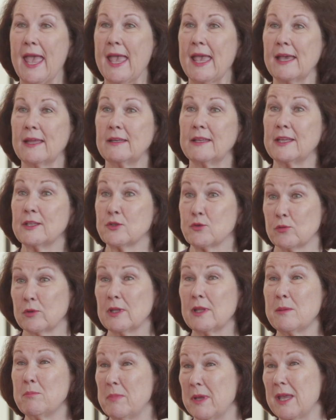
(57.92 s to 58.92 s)
And it's
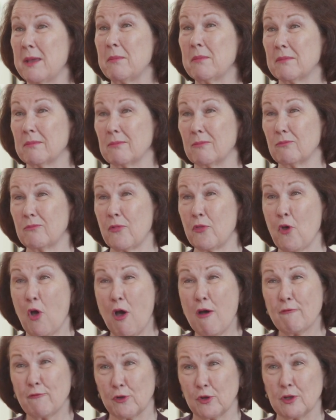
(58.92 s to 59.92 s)
really being
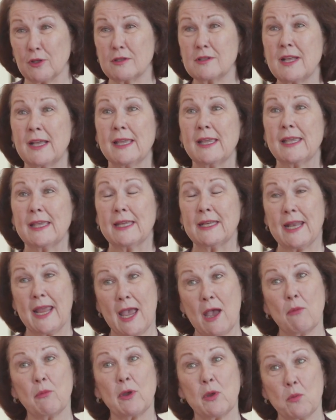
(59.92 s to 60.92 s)
thoughtful in
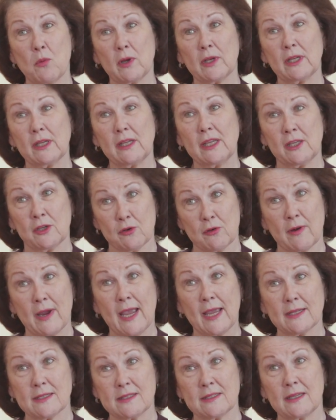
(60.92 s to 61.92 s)
how we want to
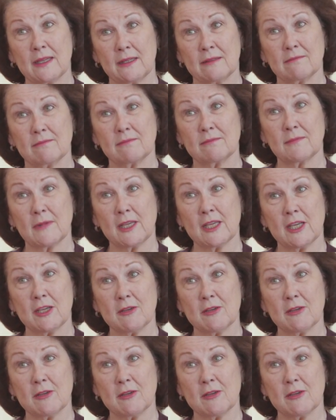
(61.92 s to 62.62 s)
interact and,